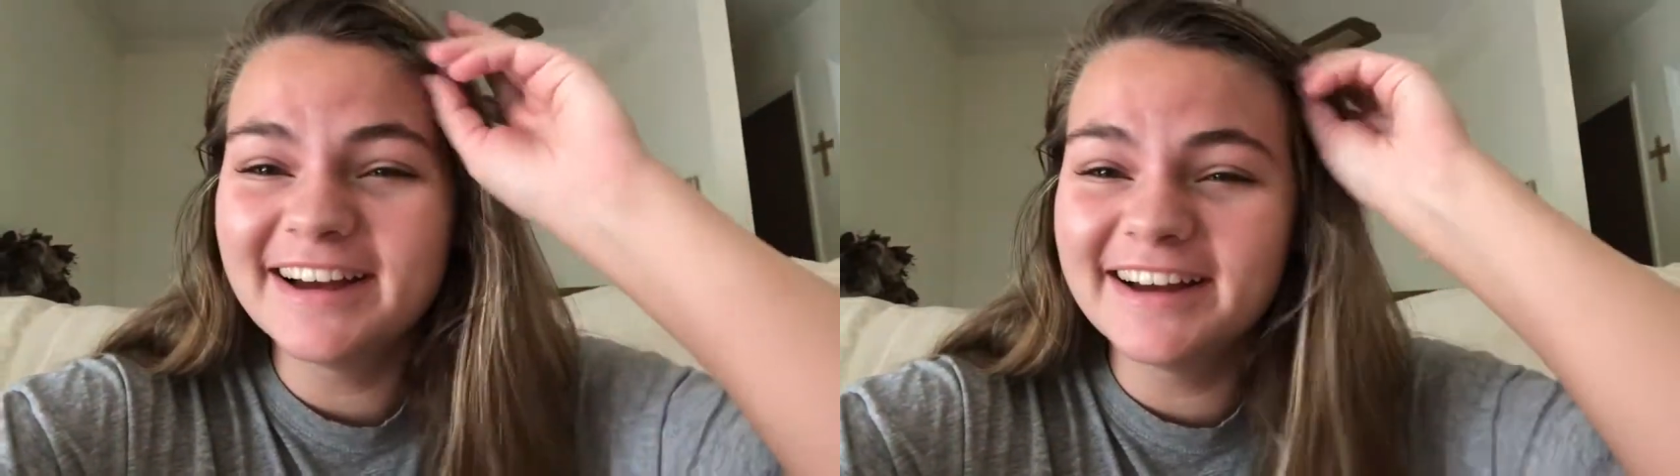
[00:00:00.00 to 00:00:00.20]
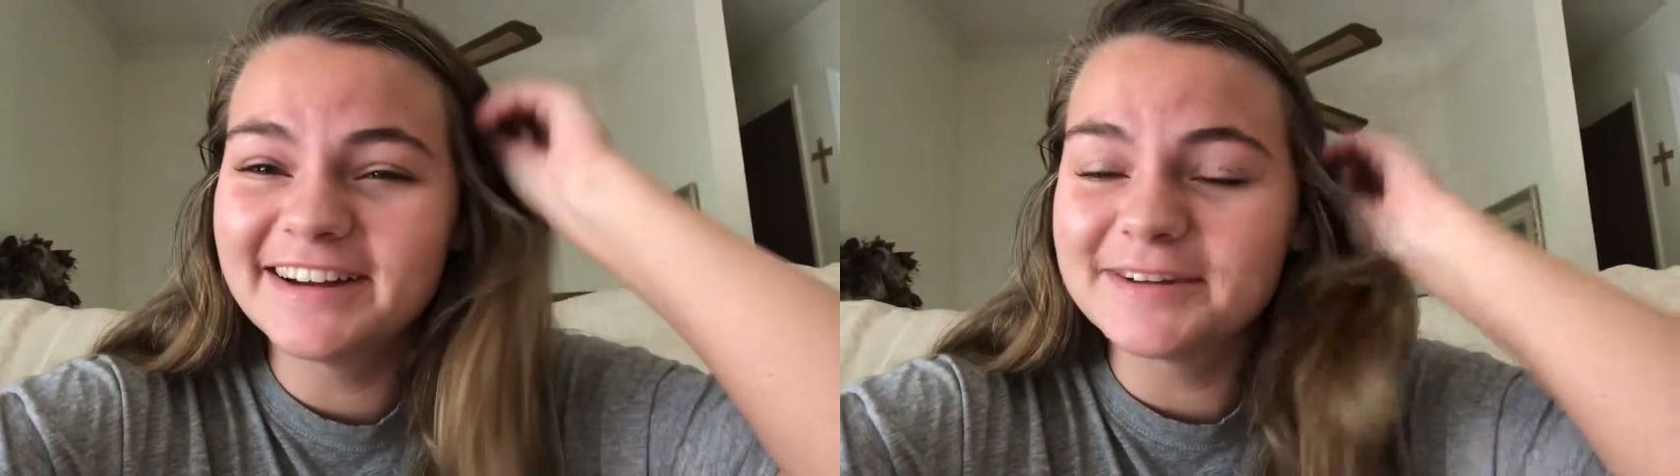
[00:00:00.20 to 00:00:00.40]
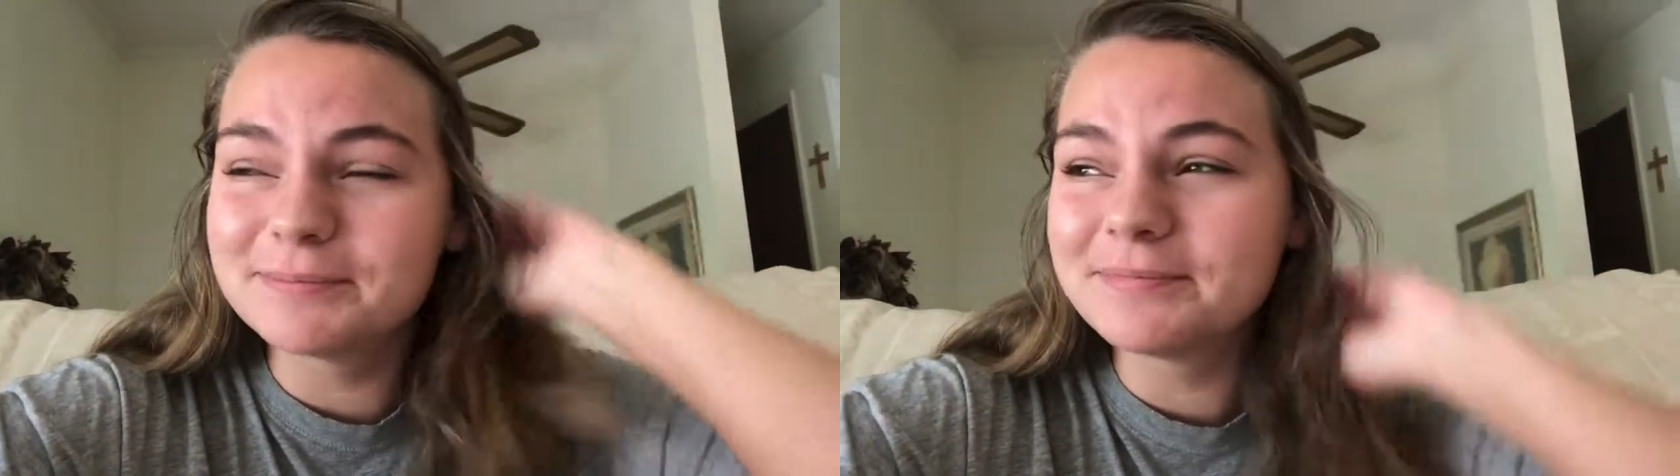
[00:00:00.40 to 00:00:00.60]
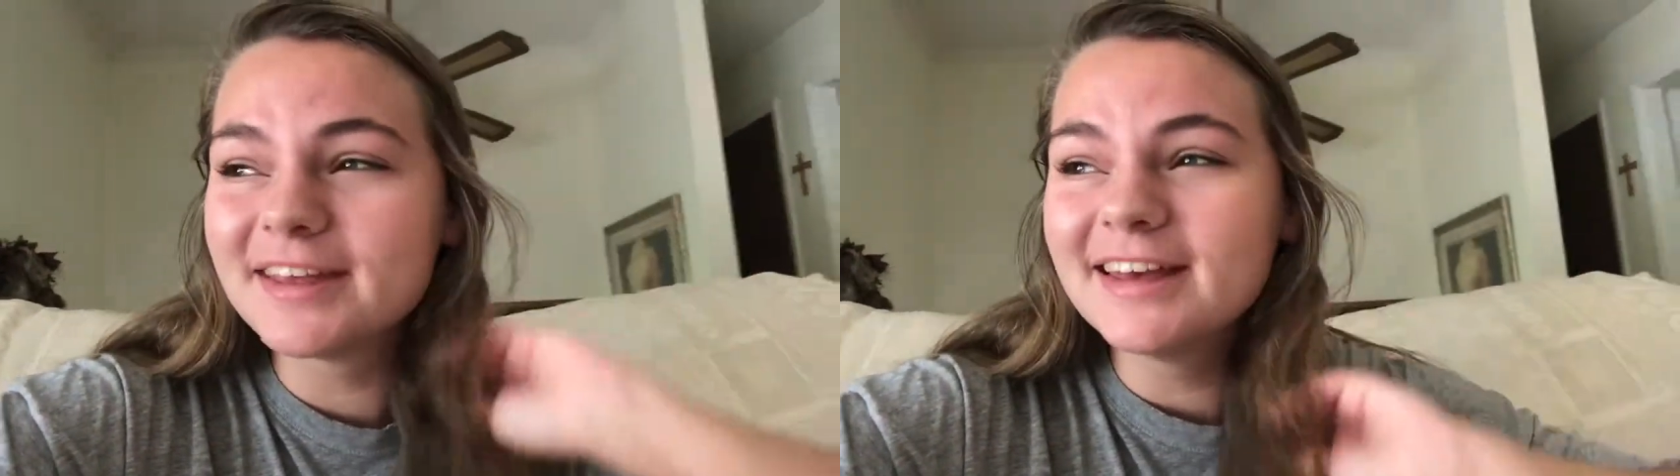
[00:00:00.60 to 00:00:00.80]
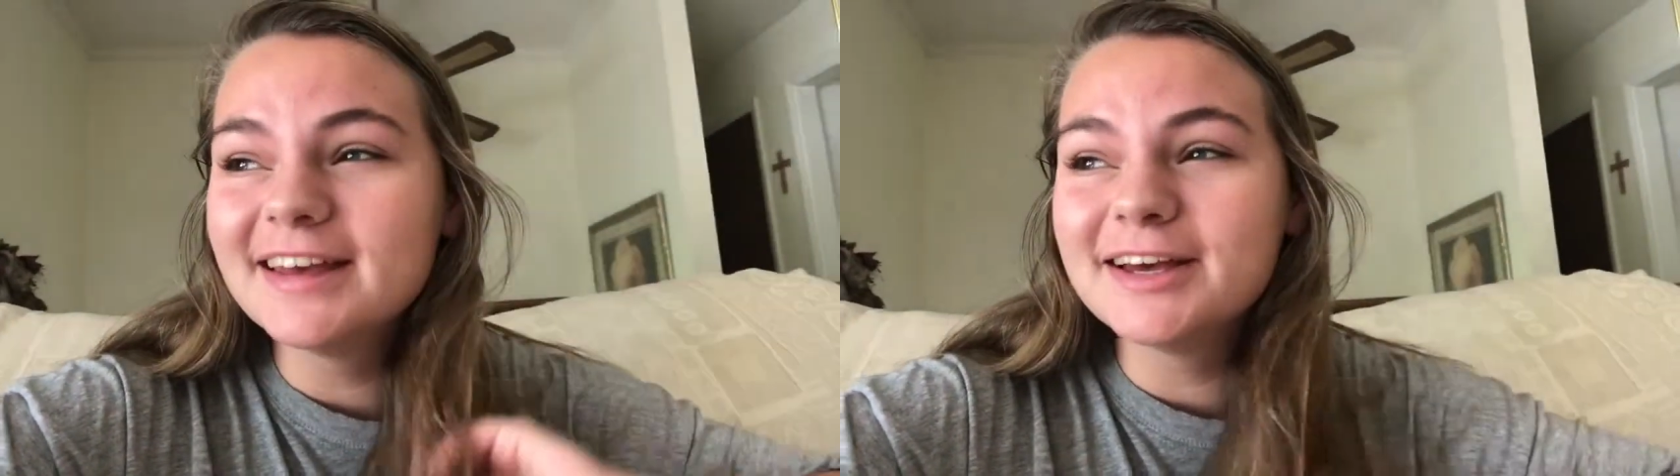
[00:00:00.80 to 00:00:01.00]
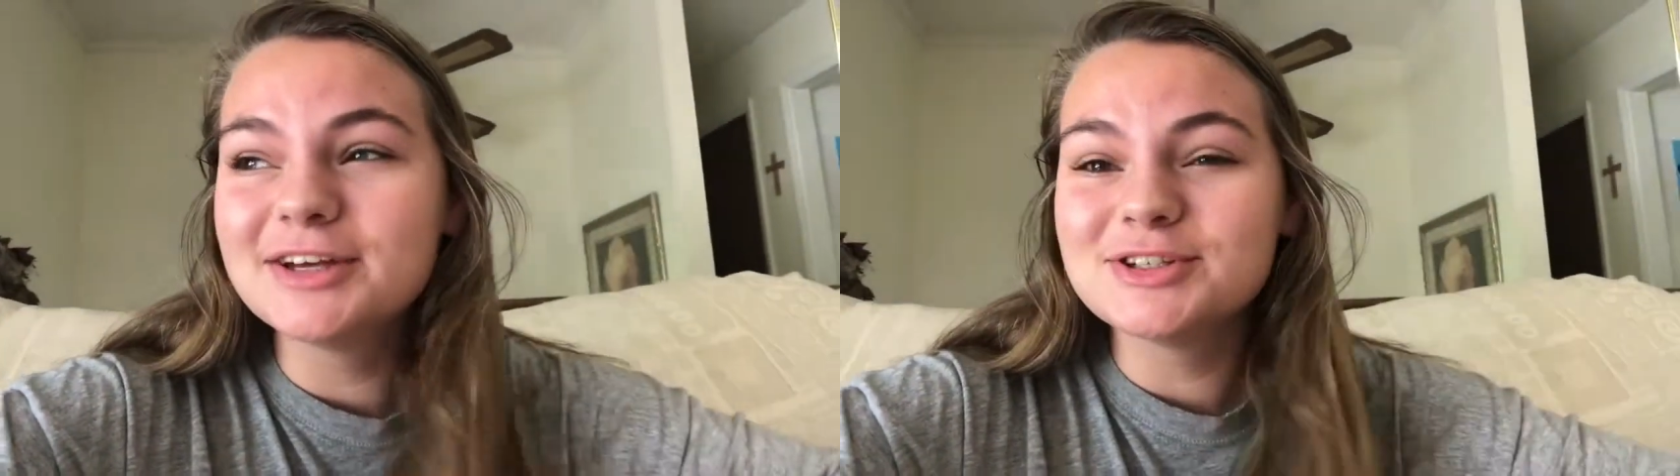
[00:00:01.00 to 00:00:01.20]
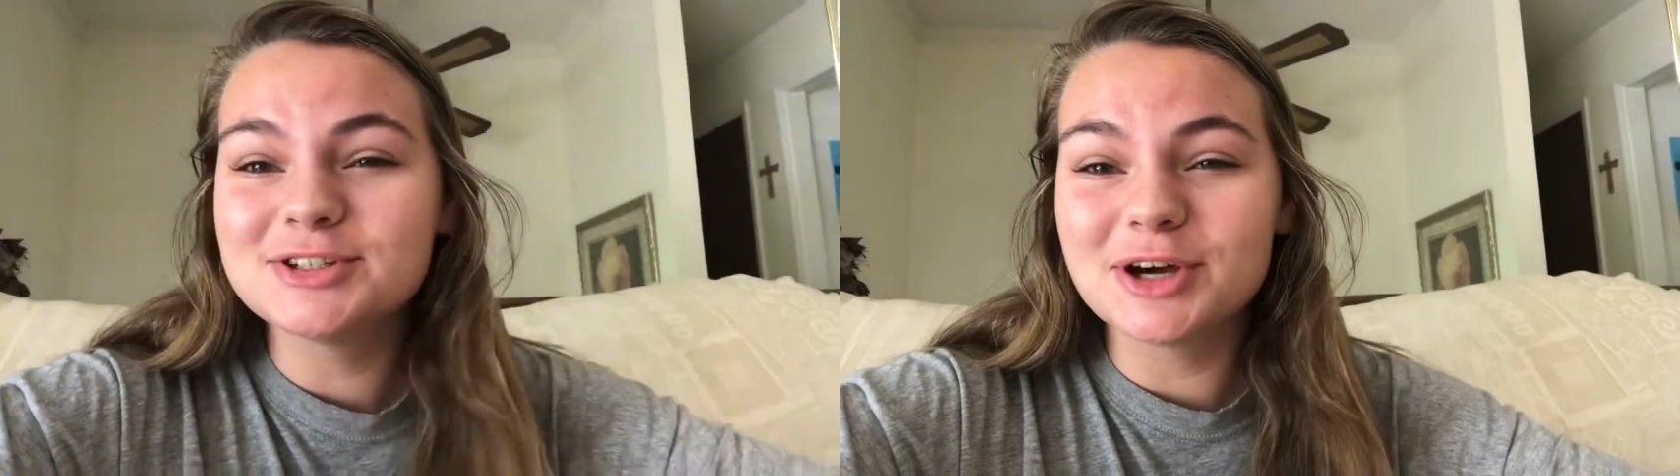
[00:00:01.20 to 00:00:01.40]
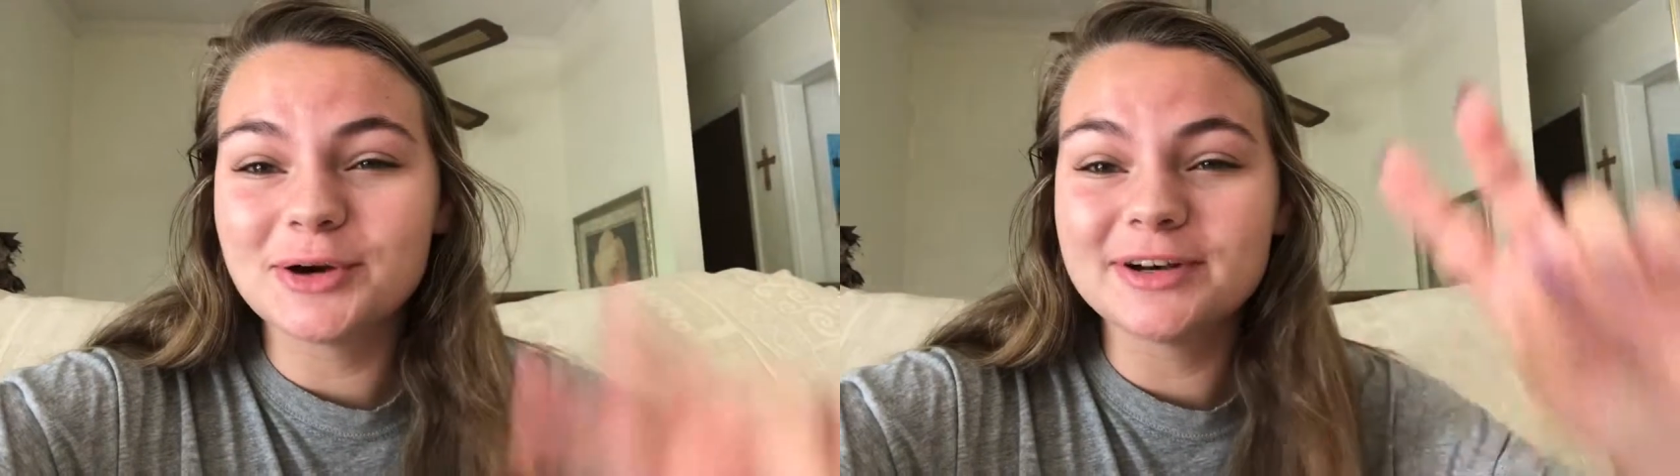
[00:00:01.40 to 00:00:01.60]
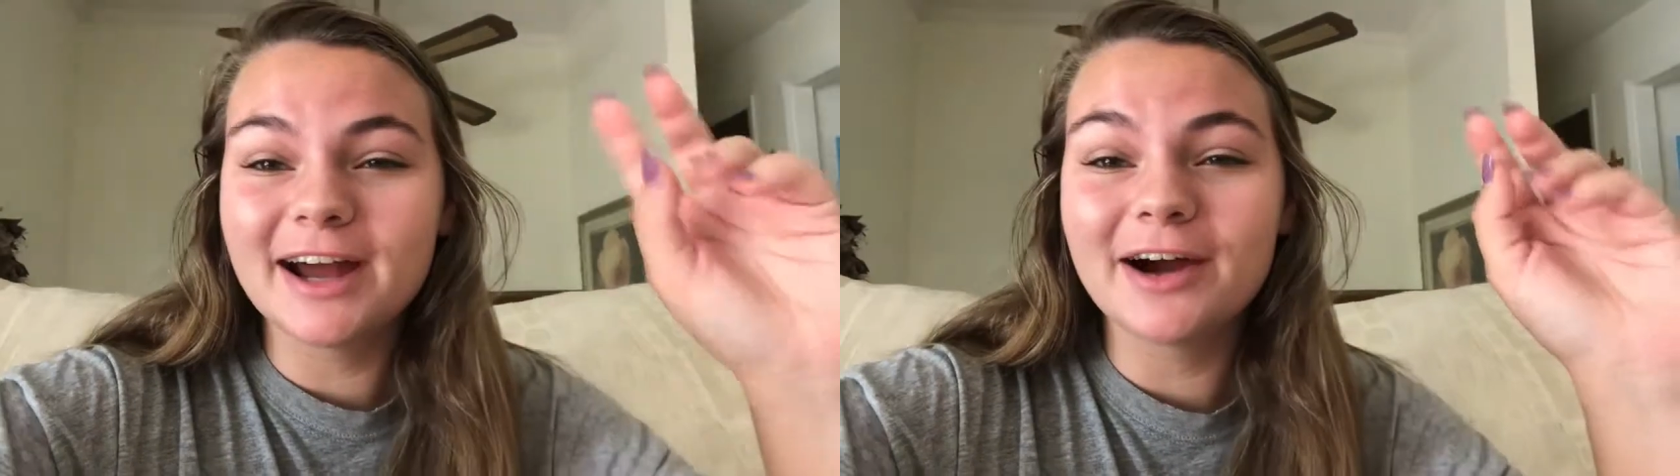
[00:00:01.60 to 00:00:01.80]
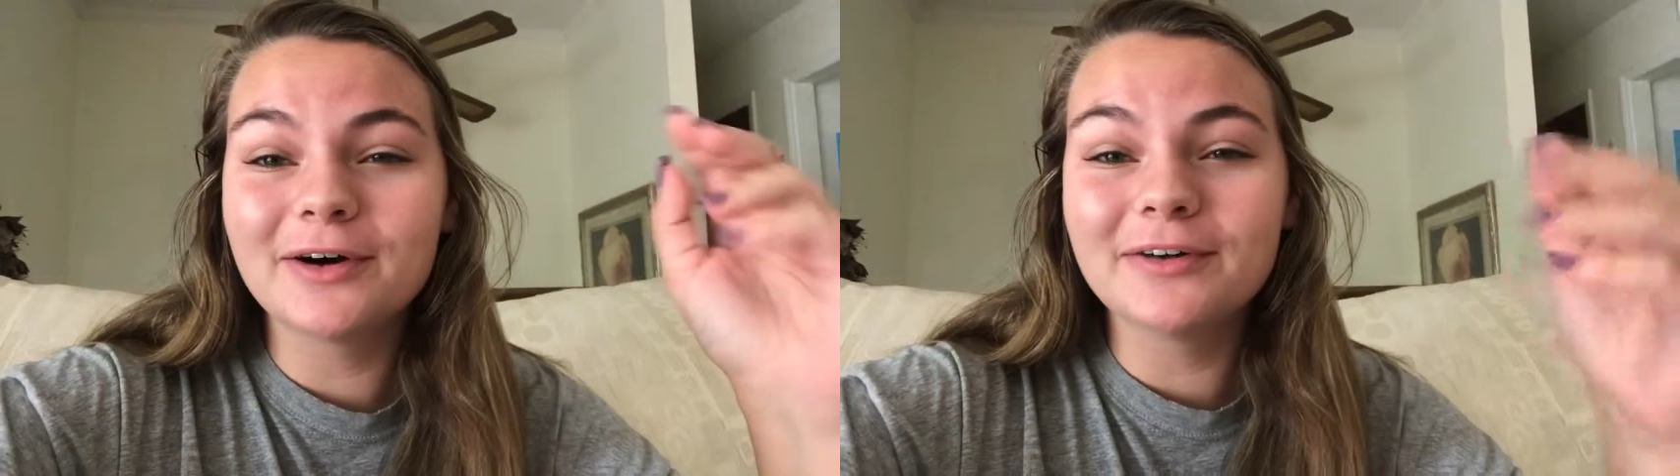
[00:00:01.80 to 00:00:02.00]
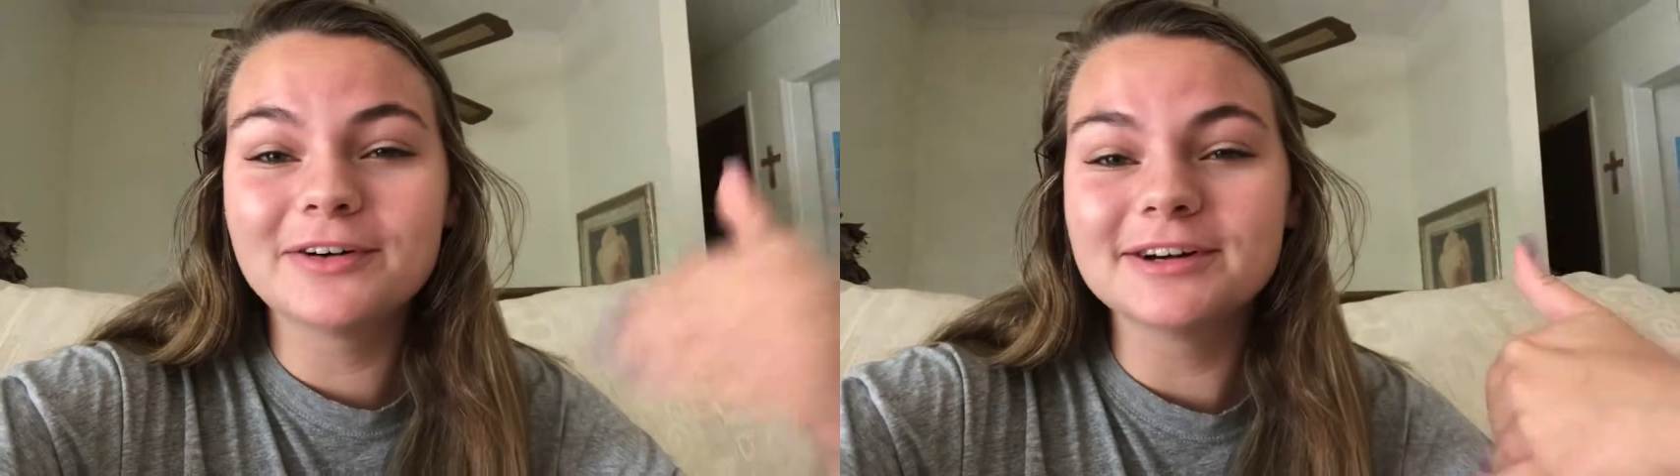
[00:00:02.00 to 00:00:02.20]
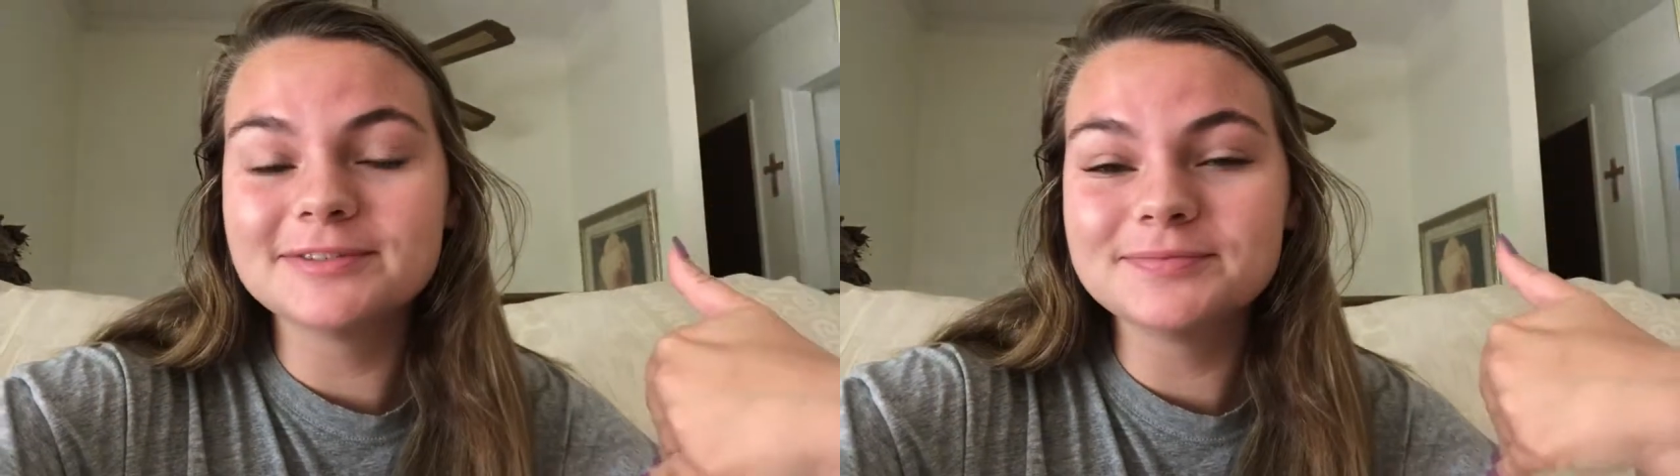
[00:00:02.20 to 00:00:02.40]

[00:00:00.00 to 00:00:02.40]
so now